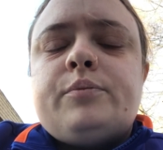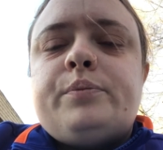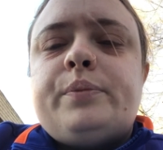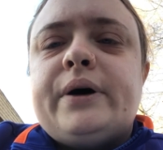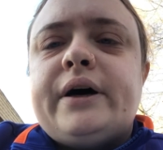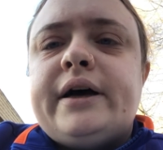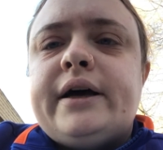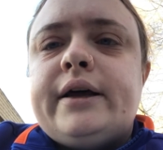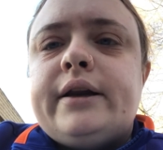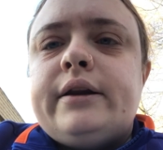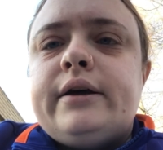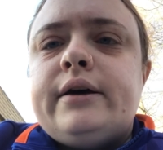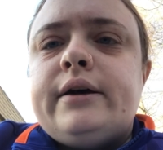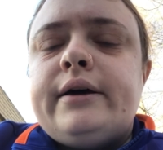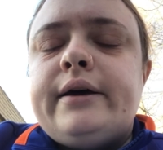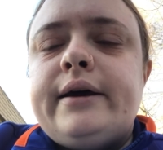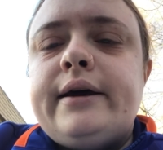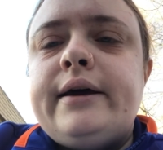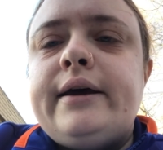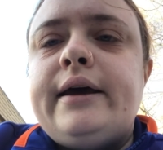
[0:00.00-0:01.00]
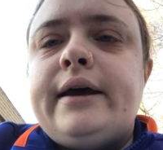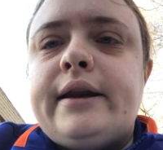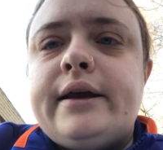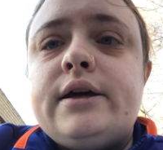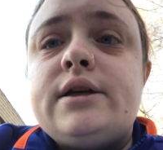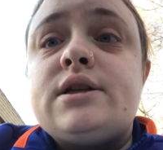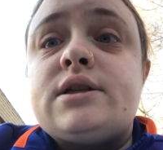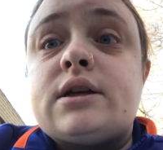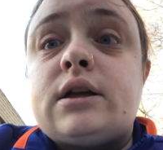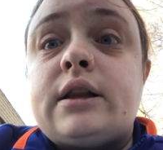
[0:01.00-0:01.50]
but it
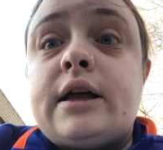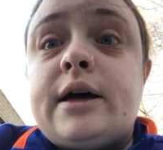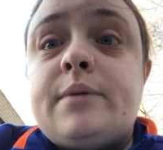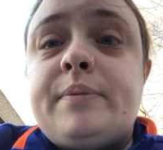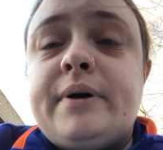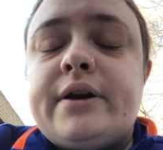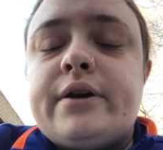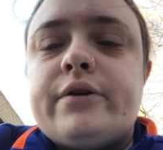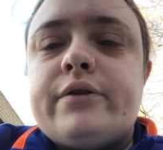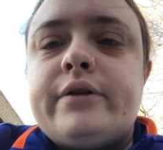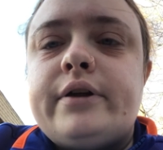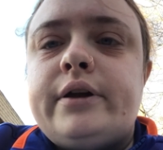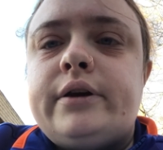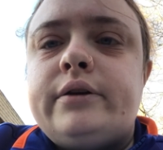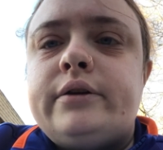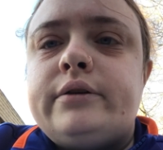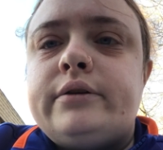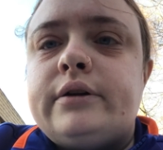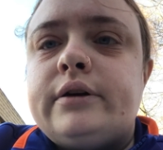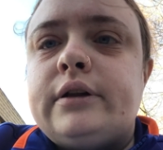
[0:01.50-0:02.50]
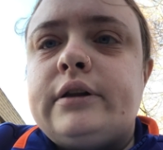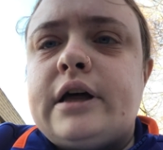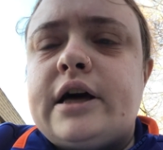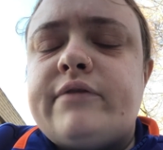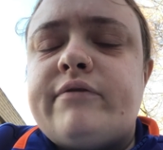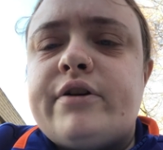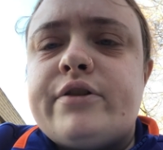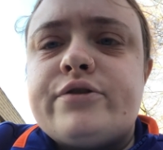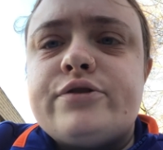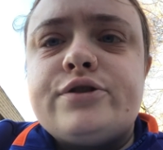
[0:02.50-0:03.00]
is a lot better than a lot
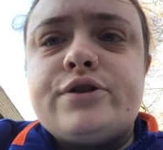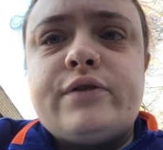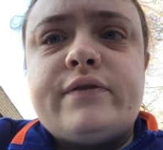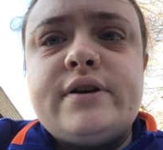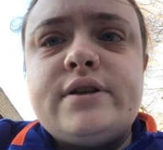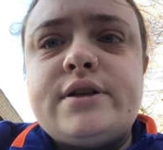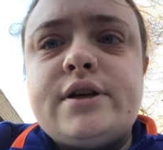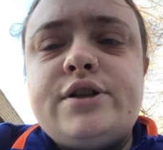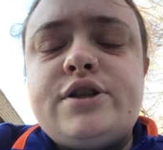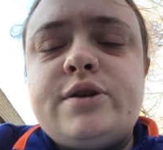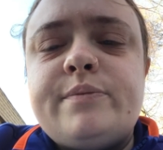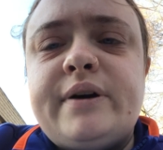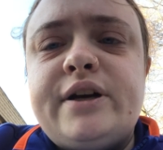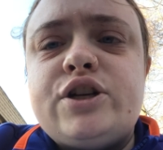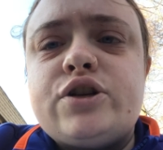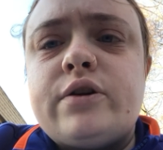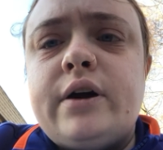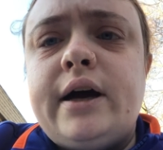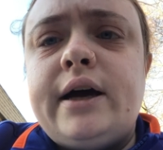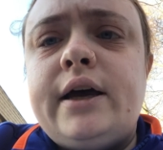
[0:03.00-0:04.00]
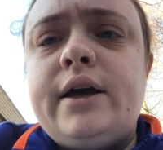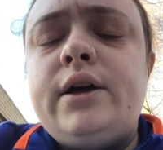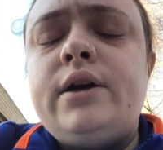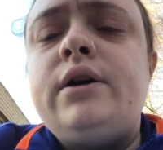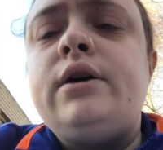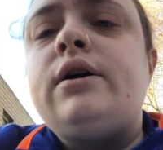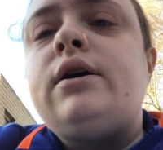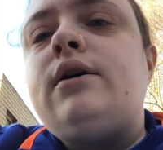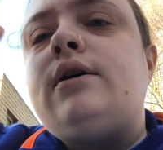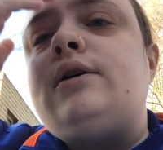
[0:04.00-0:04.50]
of other survey sites you might try.
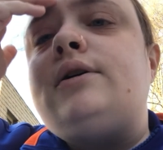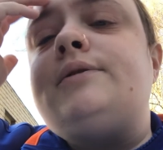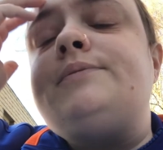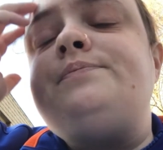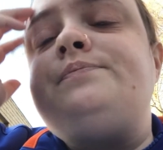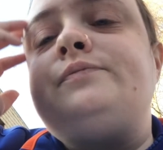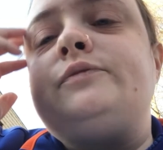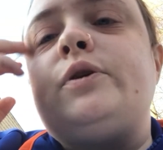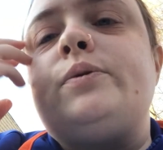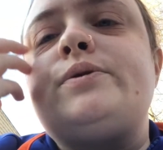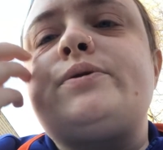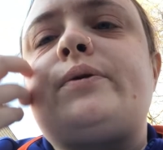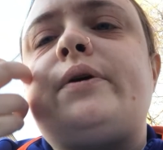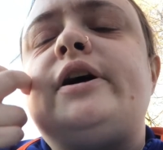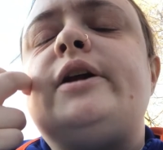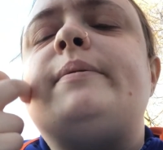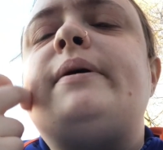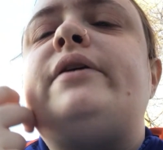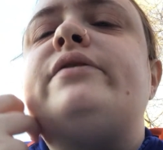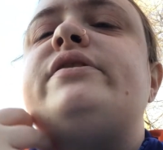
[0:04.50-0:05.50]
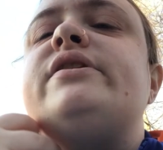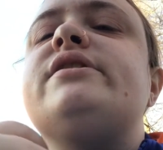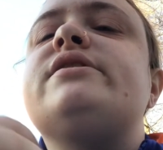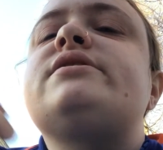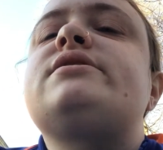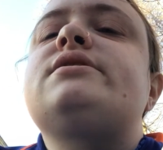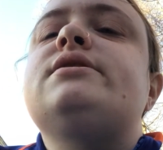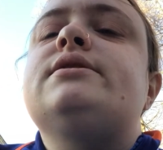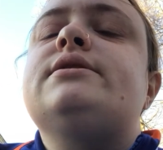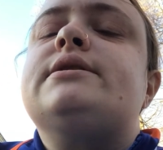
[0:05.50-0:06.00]
Um, what's great about
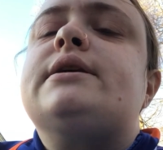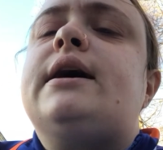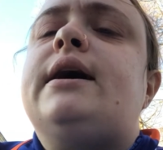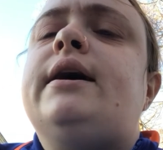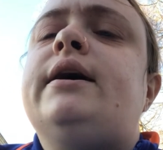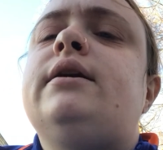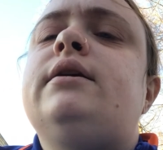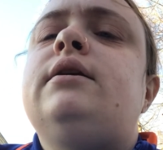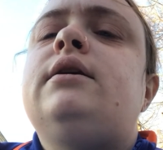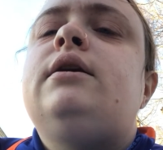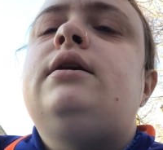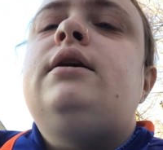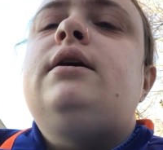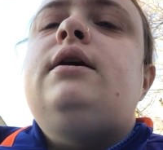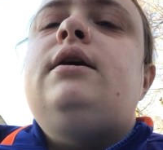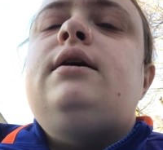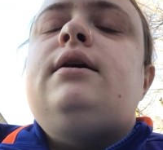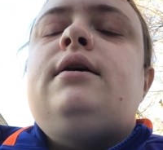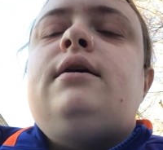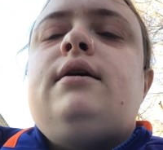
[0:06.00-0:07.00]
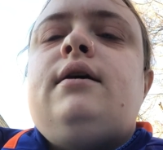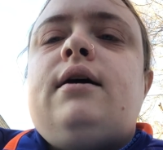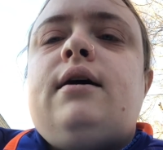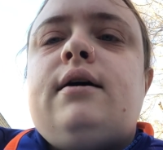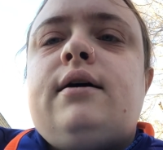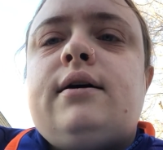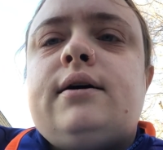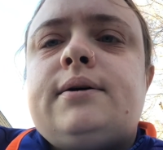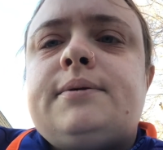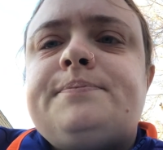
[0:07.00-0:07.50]
this is that
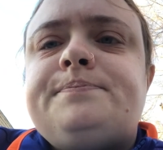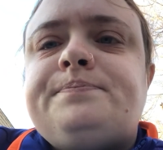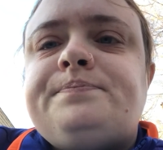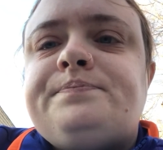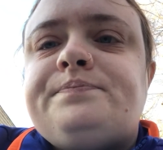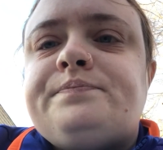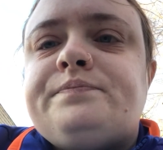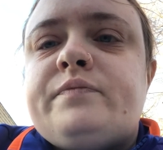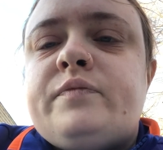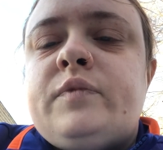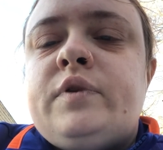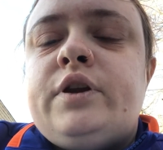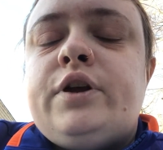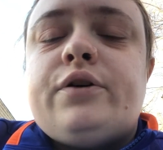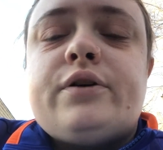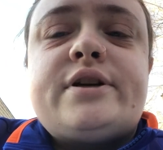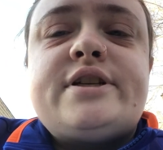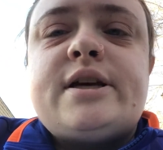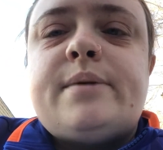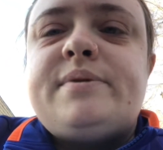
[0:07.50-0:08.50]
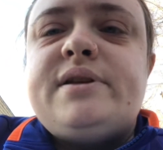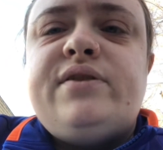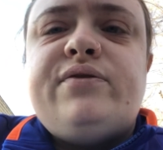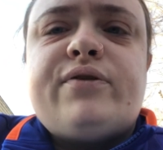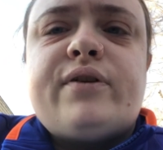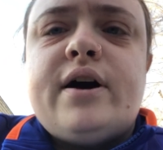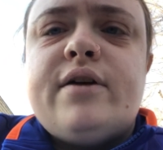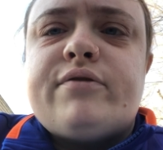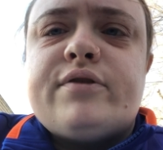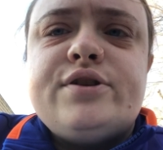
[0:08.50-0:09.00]
um, you're accepted
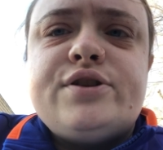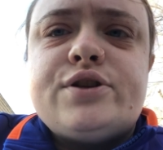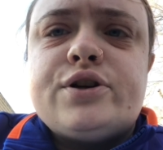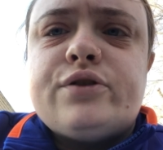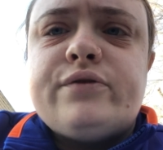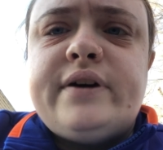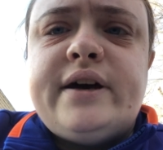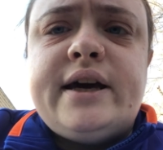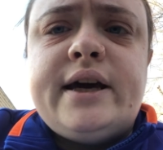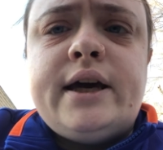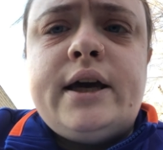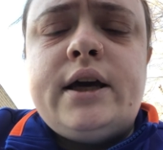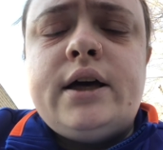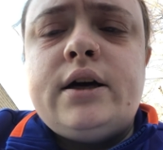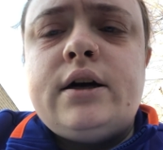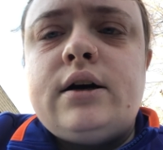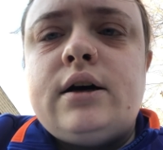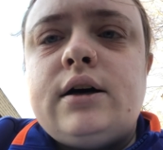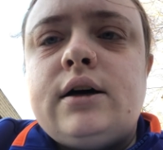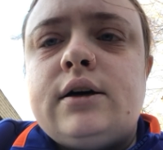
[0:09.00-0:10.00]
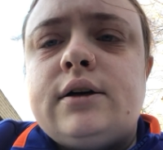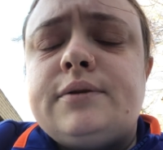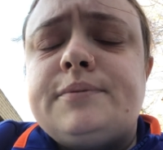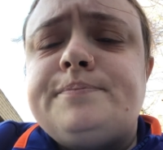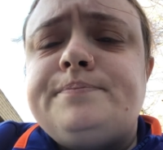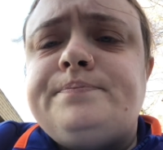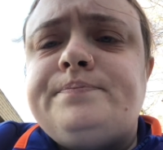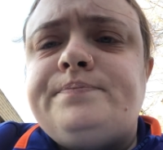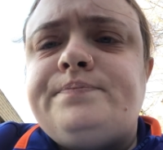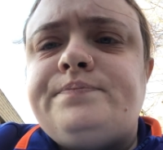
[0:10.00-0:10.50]
for every survey,
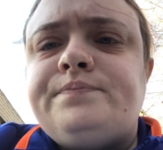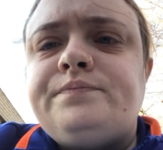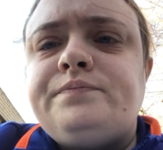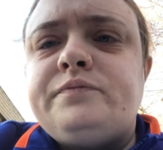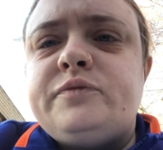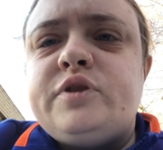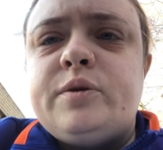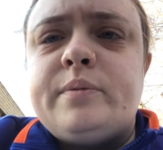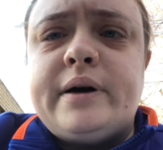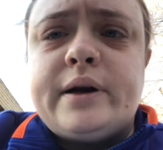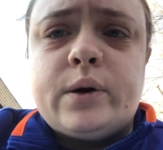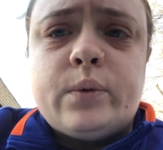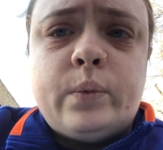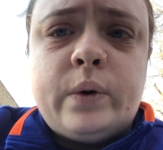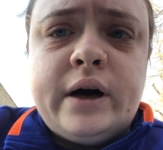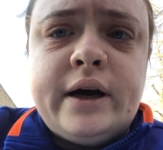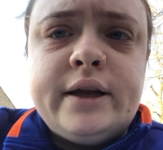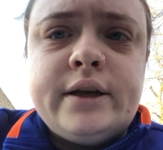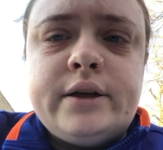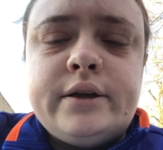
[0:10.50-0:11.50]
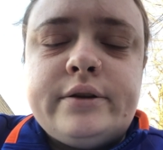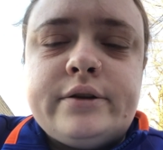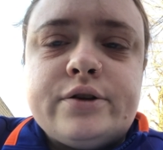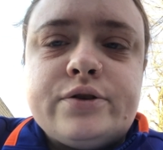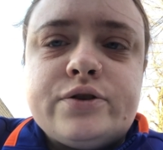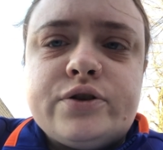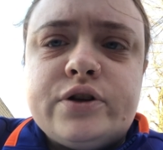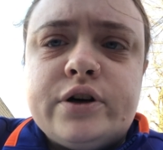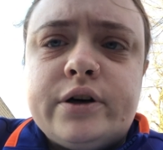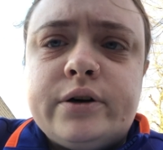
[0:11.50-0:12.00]
um, no matter what.
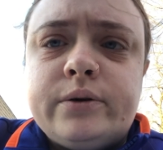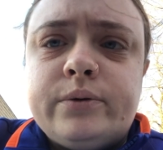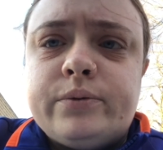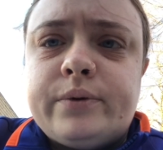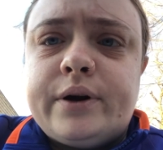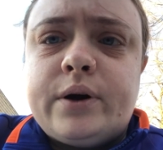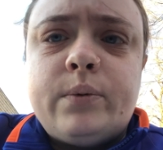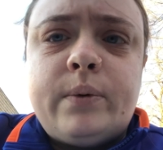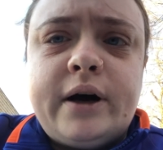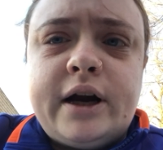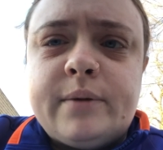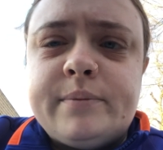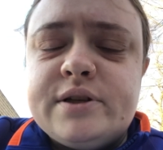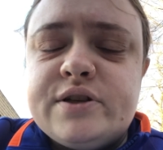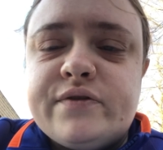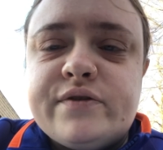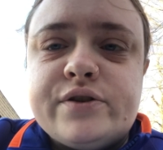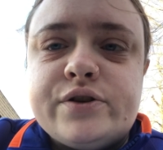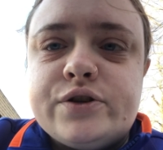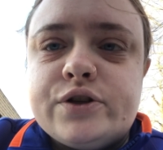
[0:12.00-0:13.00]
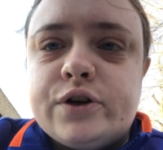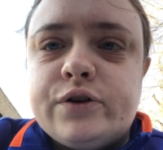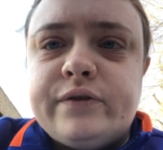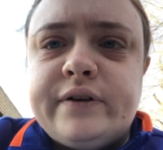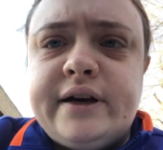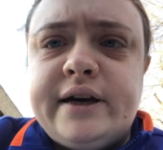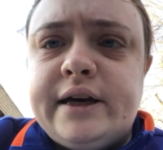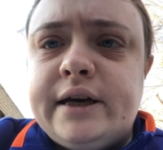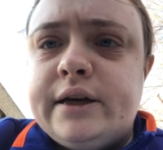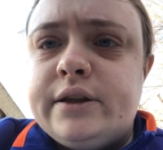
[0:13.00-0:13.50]
There's no requirements for the
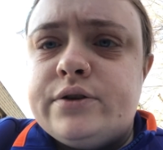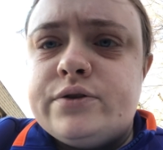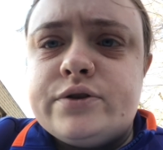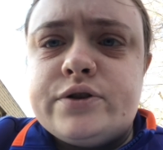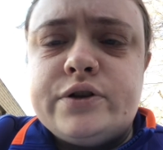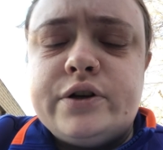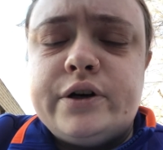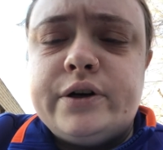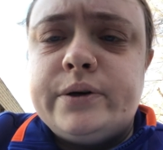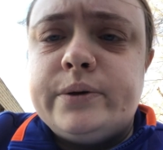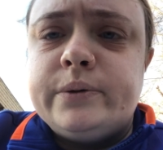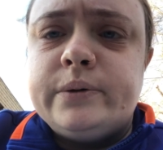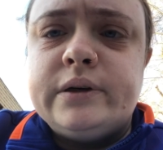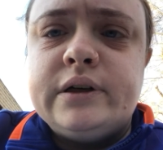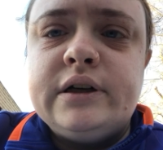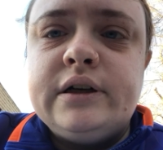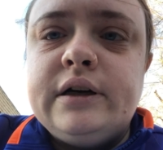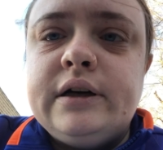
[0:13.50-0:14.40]
survey. There's no,